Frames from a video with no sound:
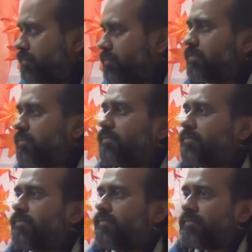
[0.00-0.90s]

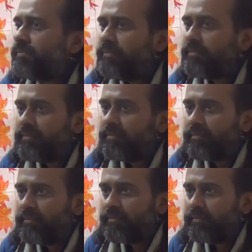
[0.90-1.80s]

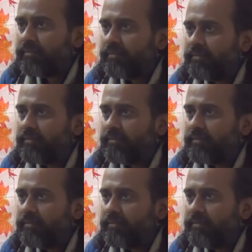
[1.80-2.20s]
(no one is talking)